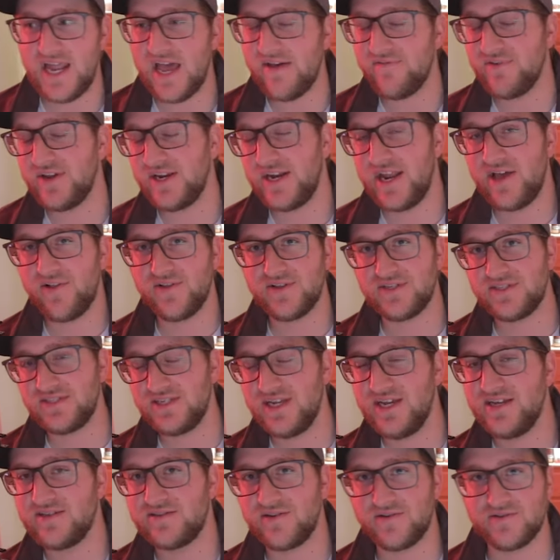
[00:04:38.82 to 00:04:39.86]
and having an
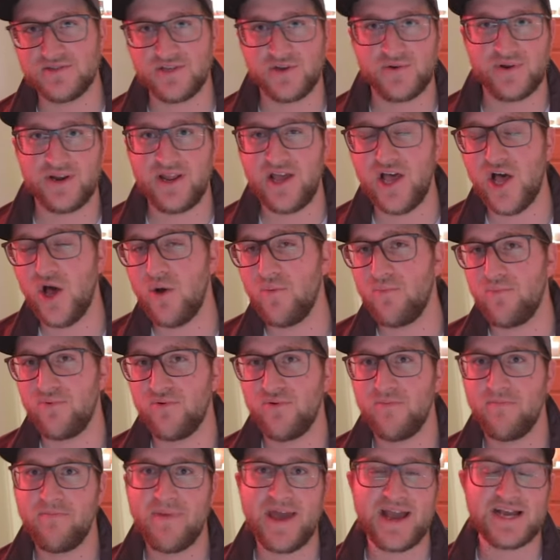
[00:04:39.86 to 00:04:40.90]
LSD is also going to help
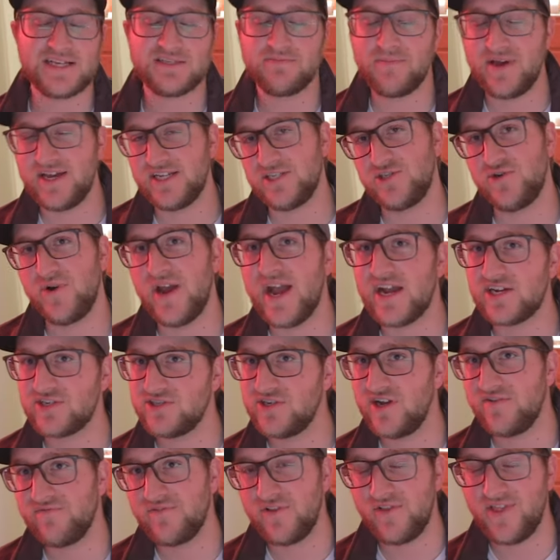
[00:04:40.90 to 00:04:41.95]
maximize
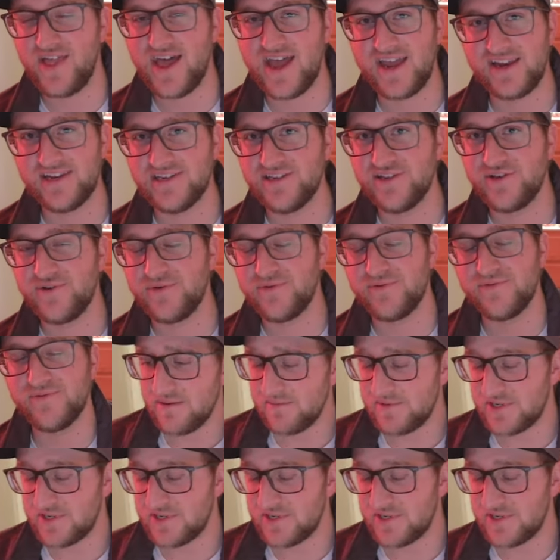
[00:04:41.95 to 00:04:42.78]
traction off the line too.